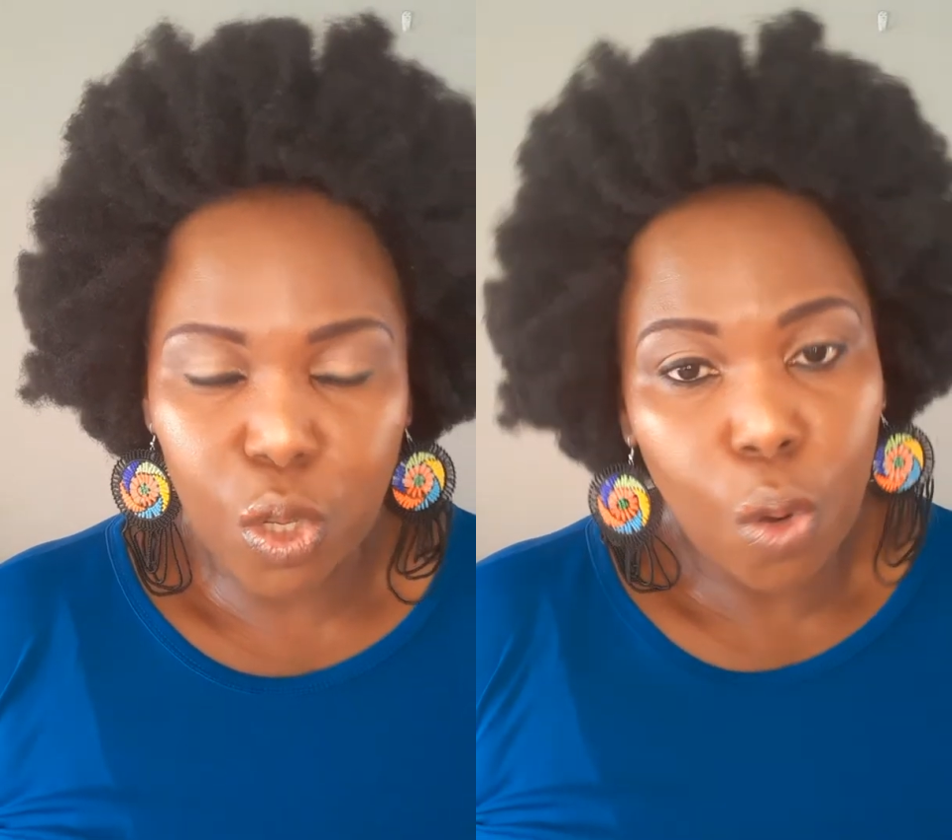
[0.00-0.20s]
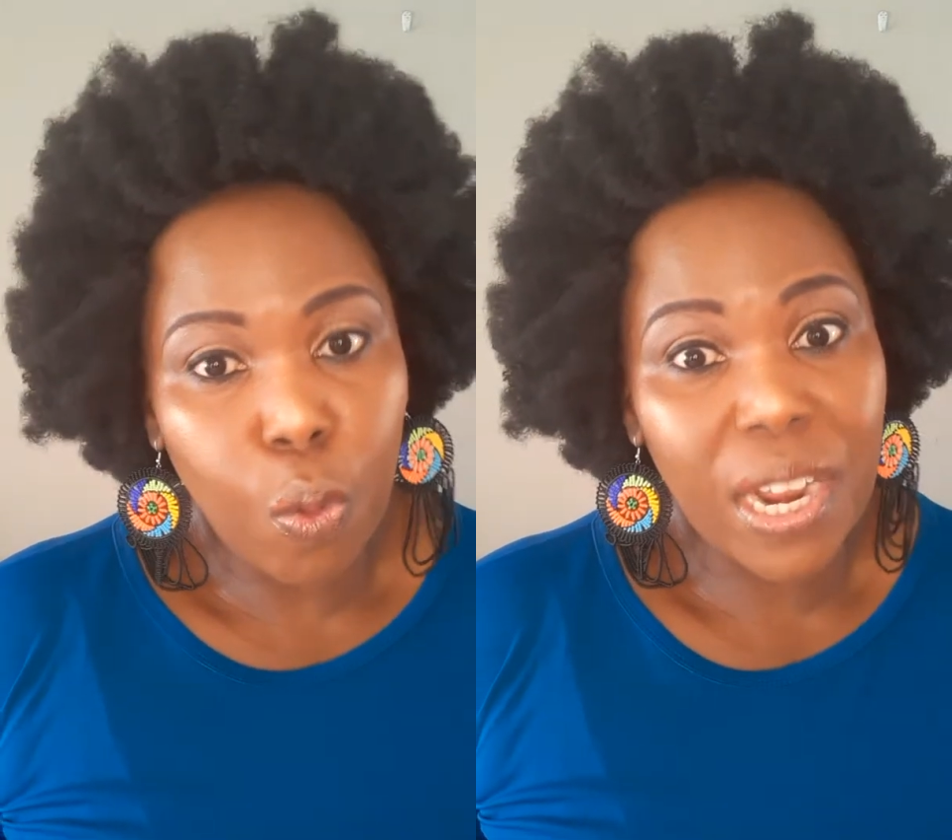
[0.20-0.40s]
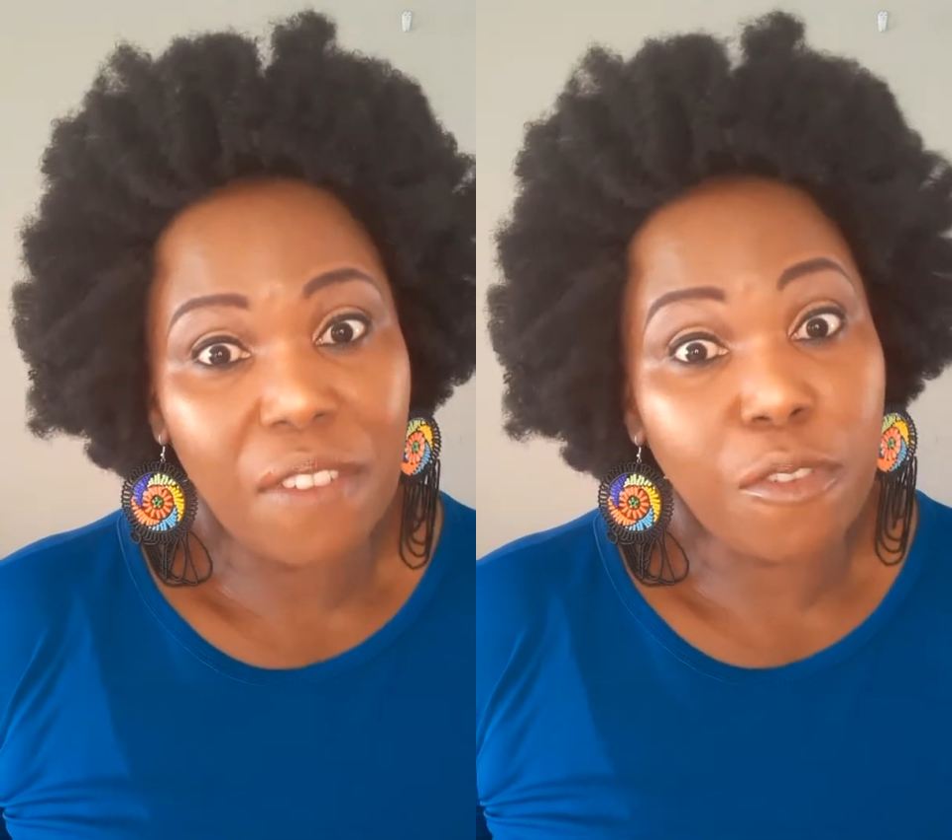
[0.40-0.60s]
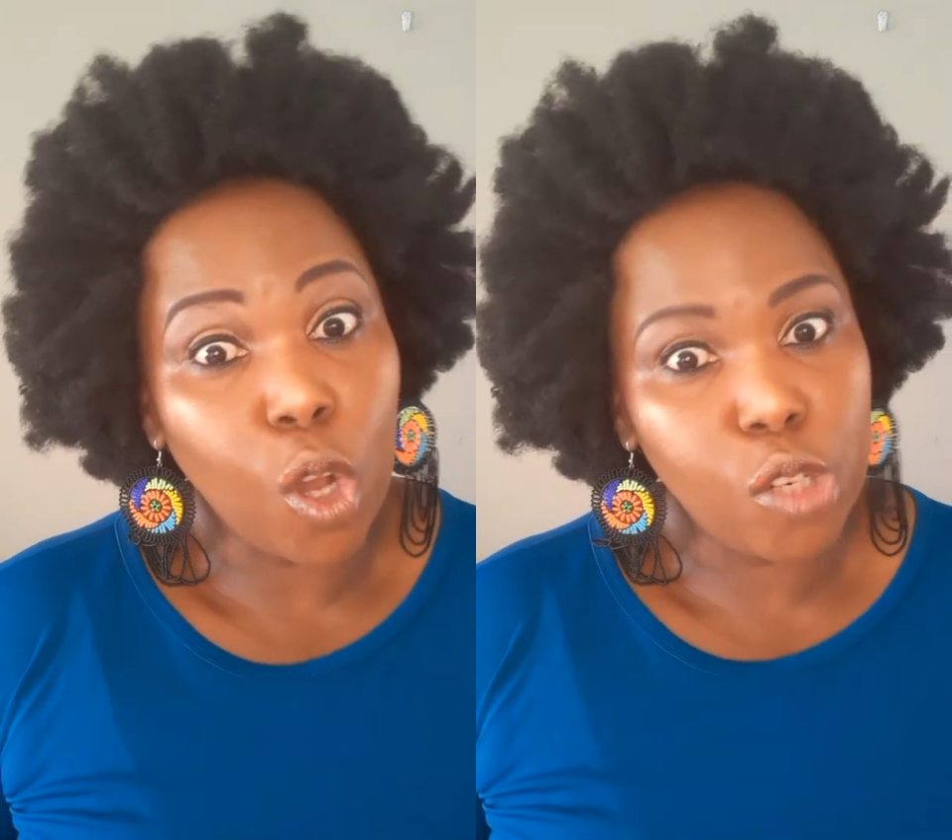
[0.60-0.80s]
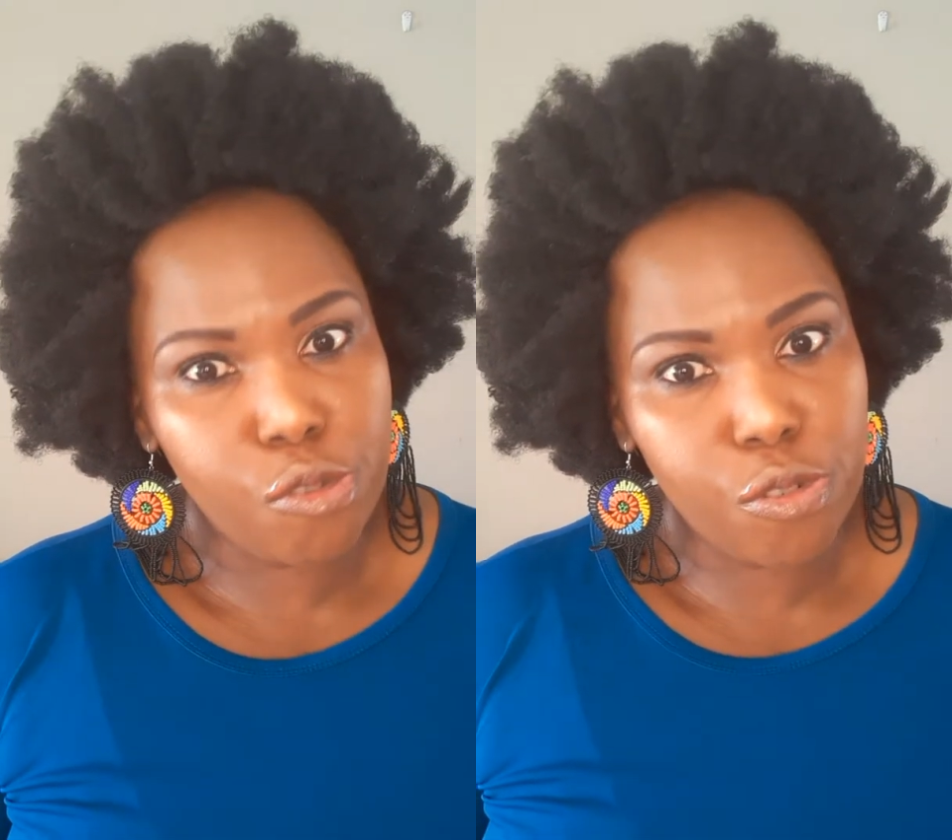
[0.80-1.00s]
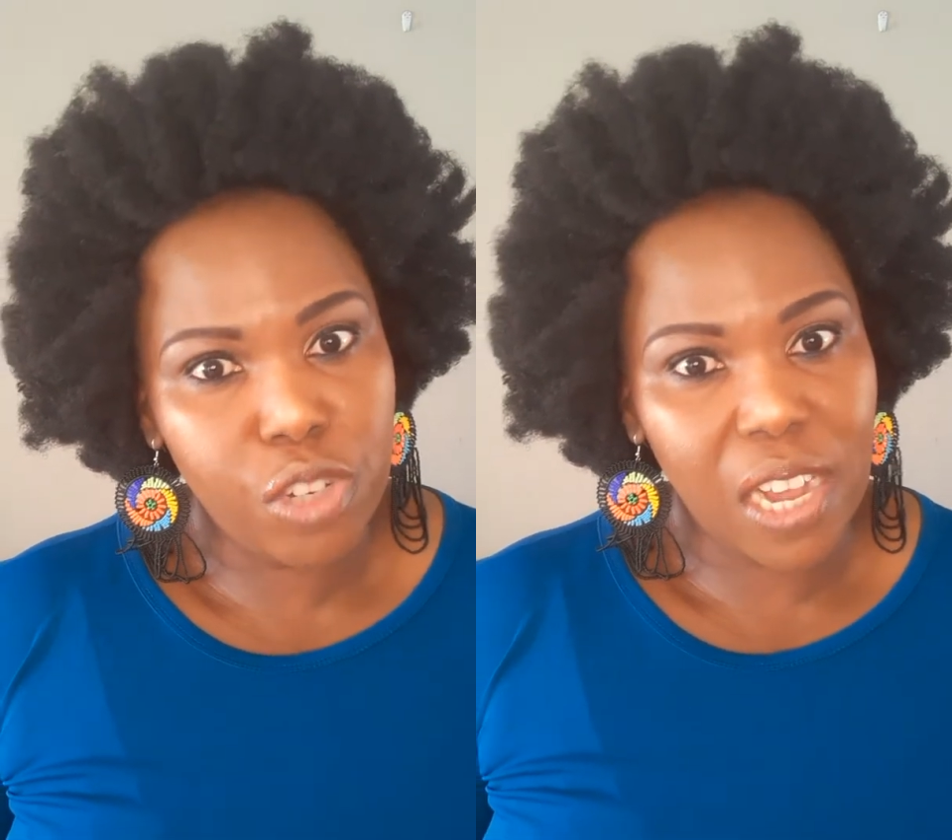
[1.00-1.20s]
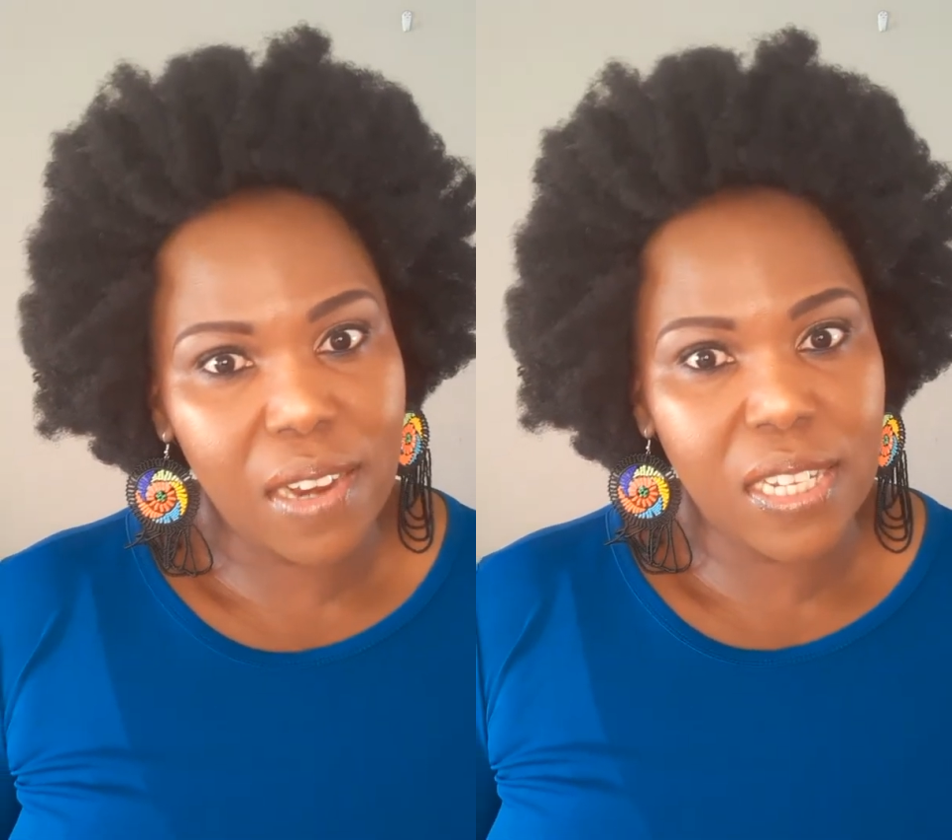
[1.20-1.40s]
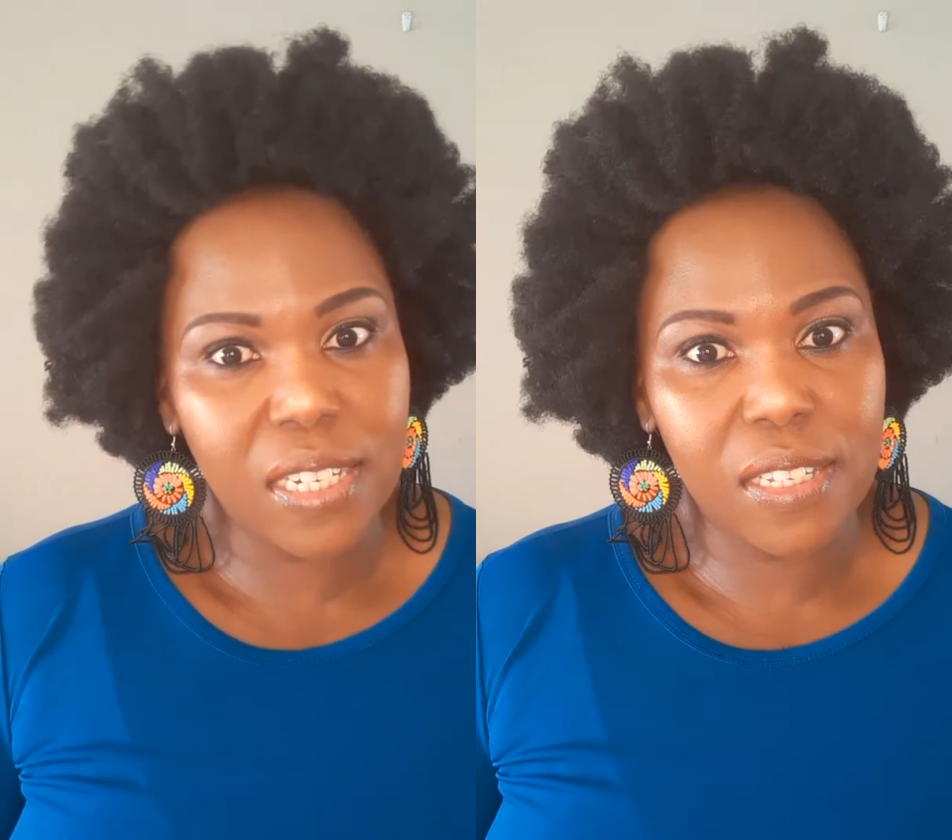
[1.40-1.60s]
or when I've gone through
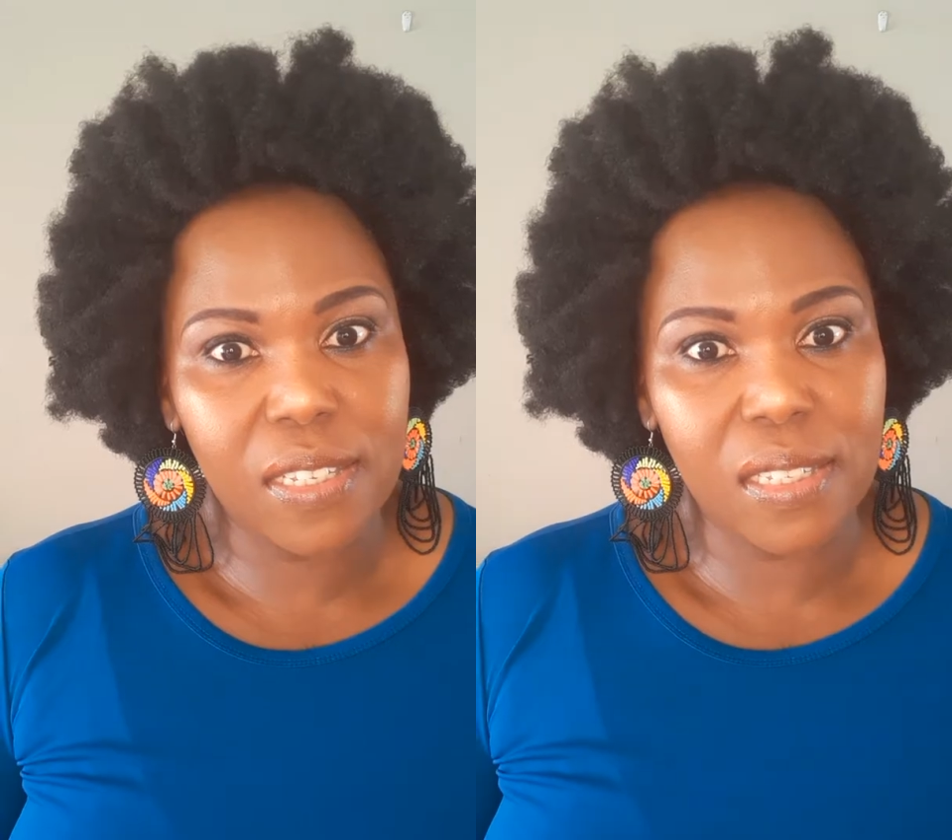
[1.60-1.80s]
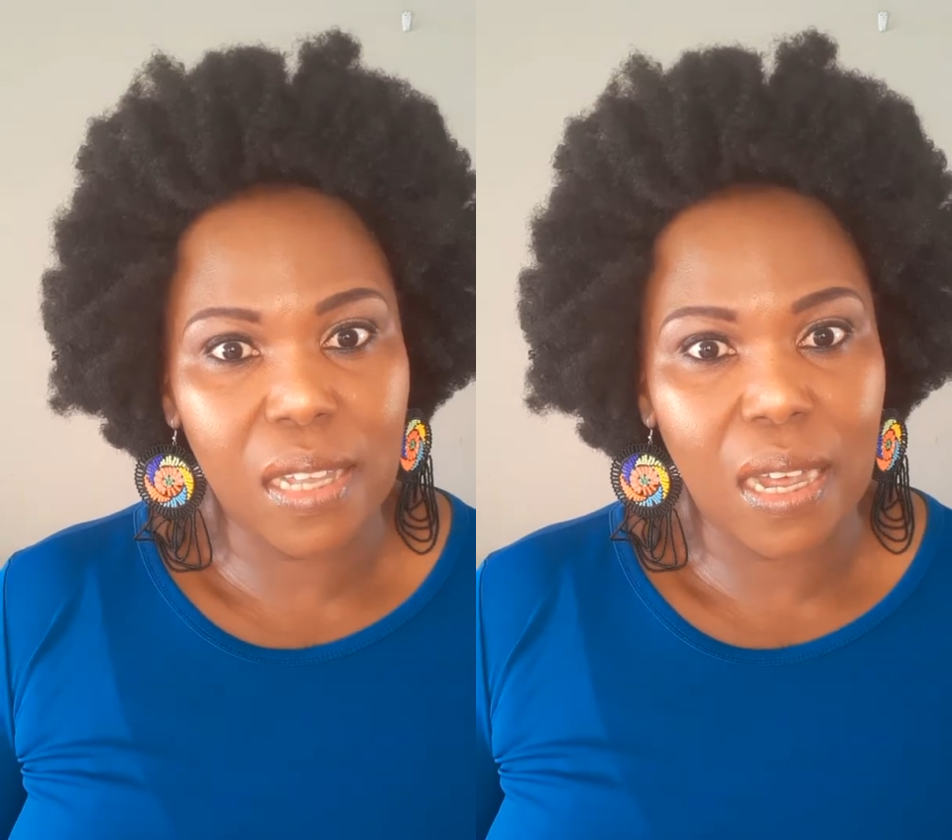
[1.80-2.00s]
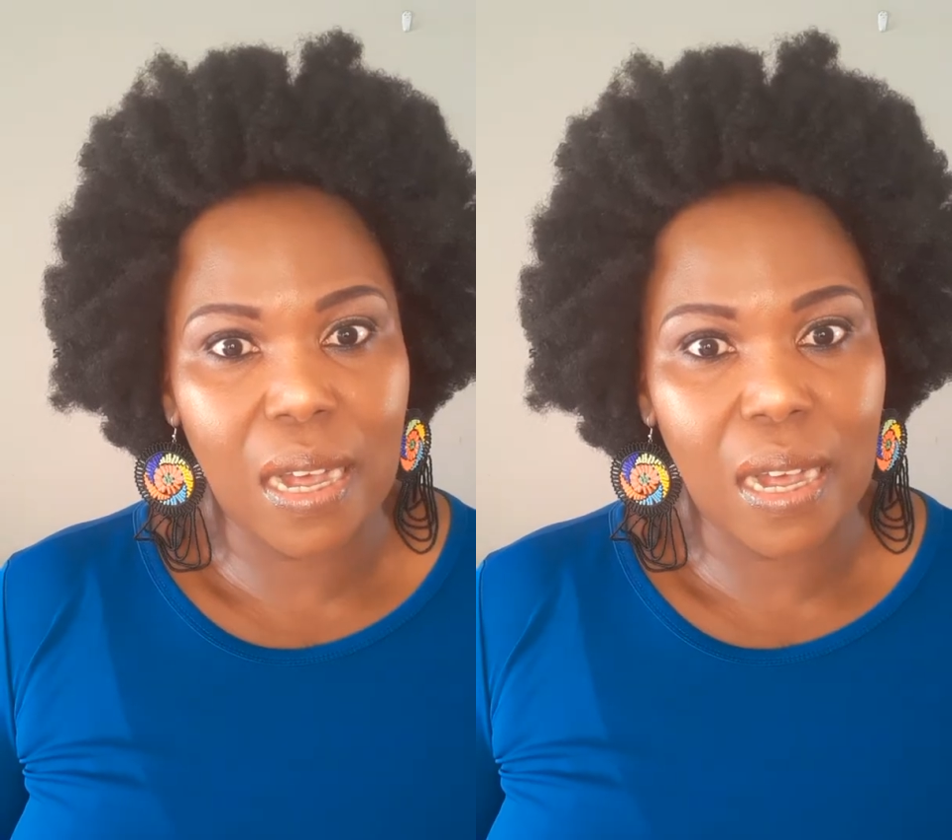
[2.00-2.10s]
challenges,